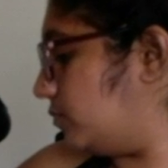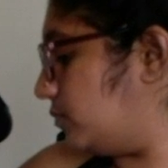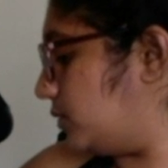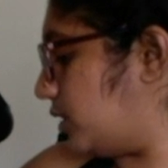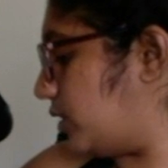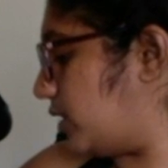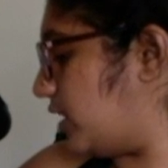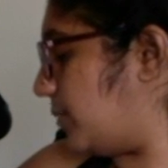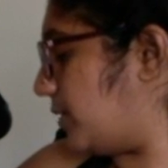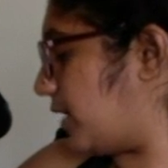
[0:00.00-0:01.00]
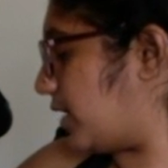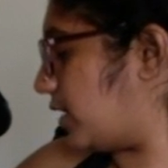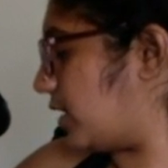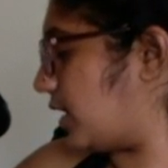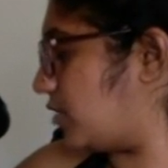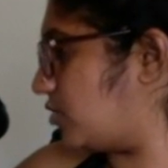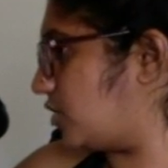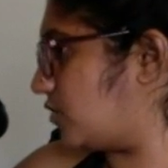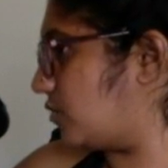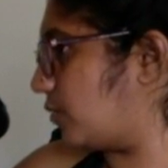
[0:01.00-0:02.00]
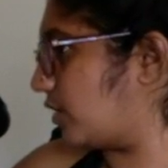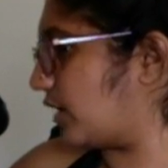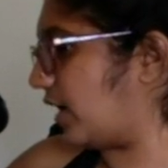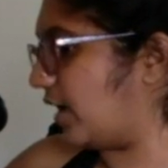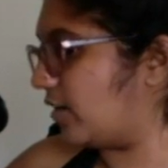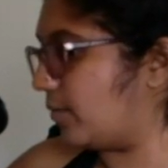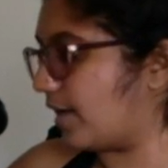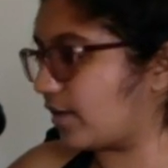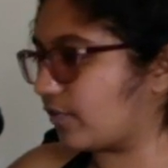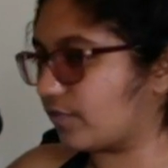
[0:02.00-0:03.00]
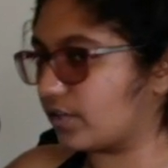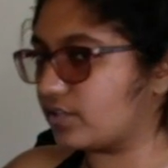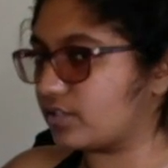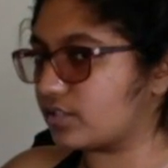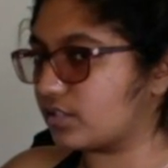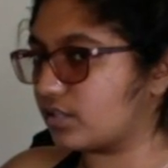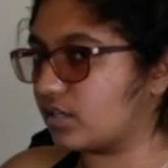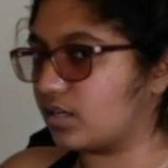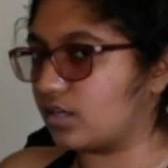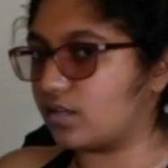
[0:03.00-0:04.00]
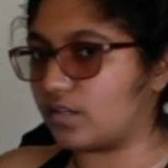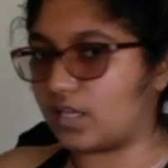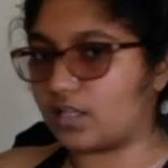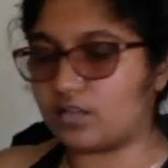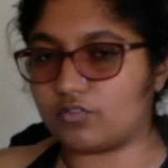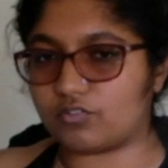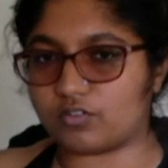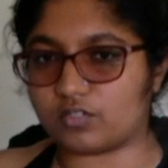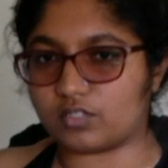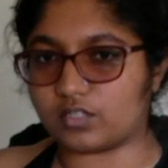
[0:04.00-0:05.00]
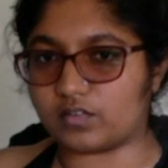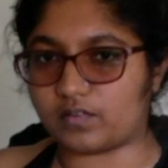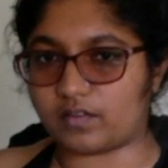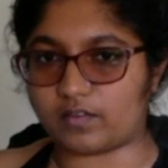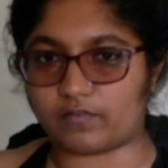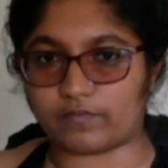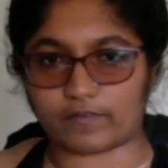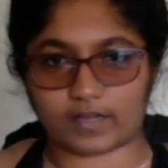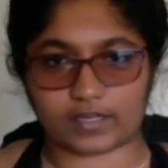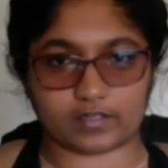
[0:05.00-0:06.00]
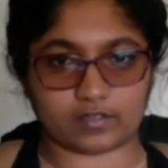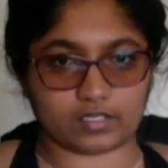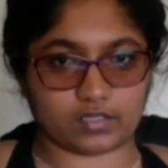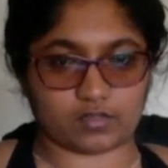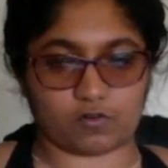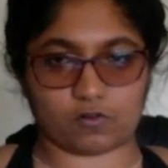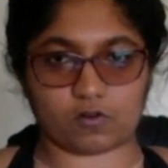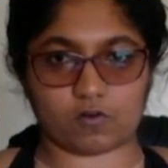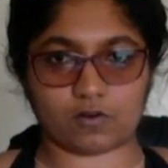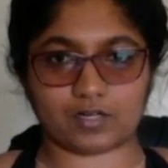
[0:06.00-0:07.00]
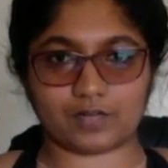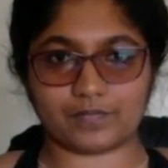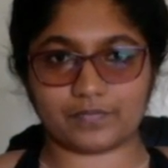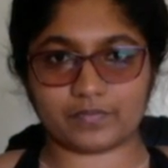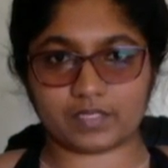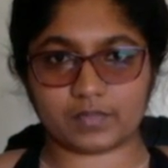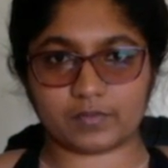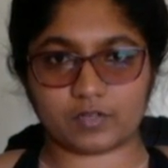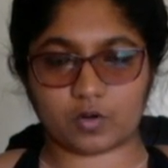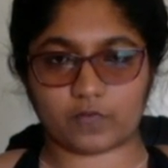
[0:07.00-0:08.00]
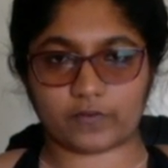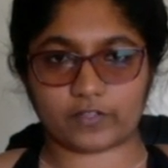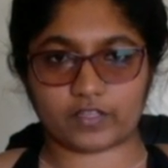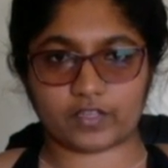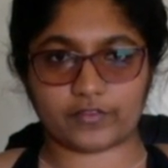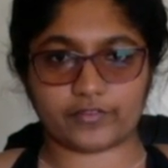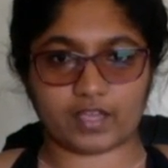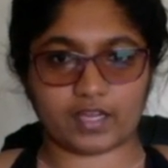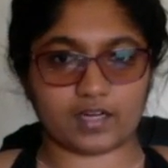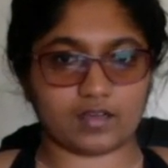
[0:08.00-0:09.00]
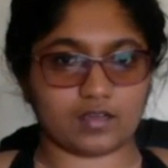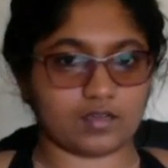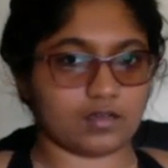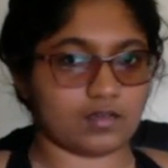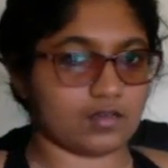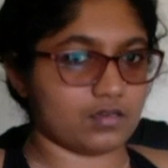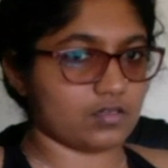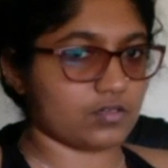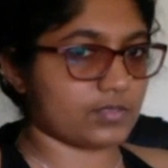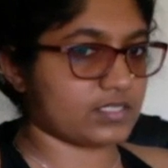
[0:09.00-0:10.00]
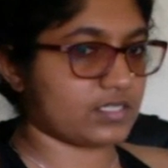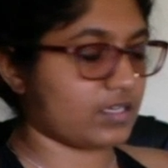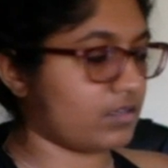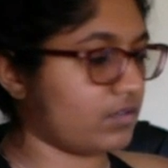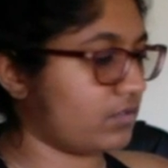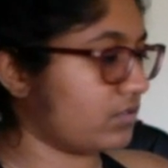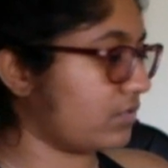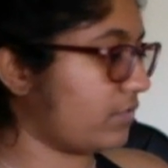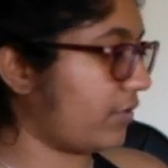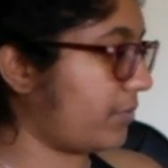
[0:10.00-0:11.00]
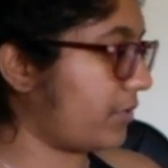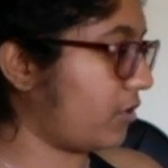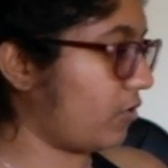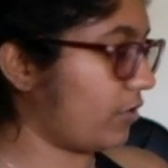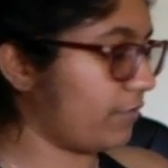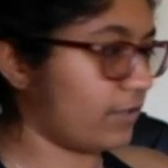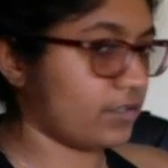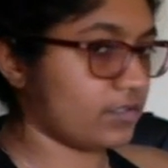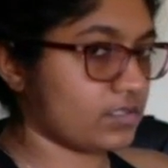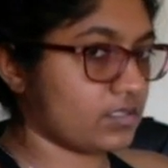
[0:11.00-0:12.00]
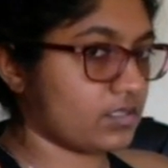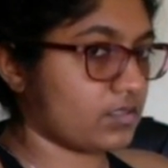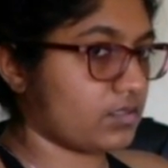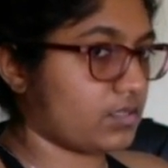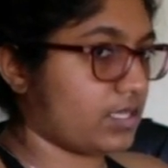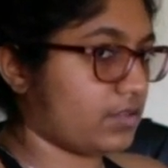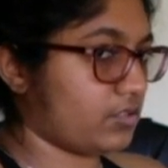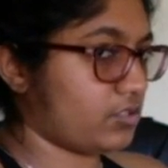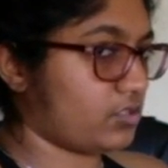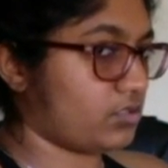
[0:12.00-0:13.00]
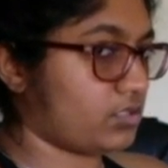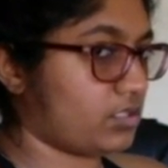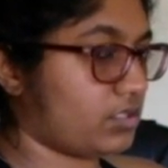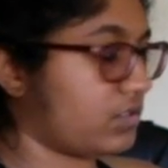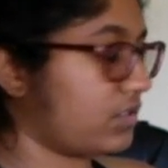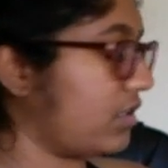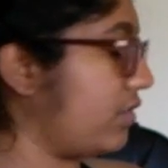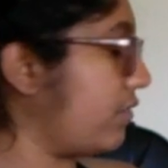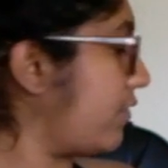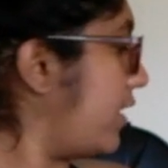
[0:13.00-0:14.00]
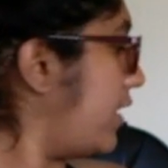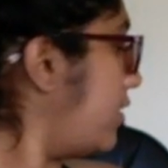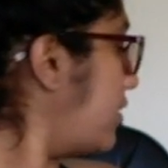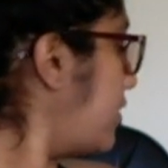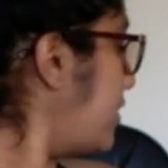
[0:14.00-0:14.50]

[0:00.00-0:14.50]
And keeping that engaged as you bring the head back first, then the shoulders, and finally the whole core. Go over to the other side, twisting from the core first, then the shoulders, and finally the